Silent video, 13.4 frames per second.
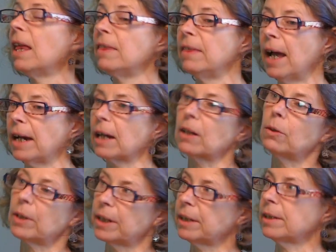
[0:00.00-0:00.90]
that
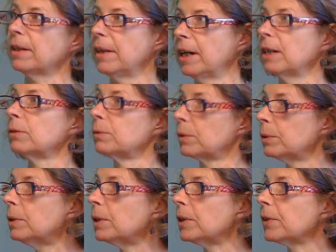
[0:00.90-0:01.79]
according to their
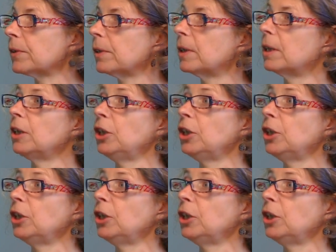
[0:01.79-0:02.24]
rules,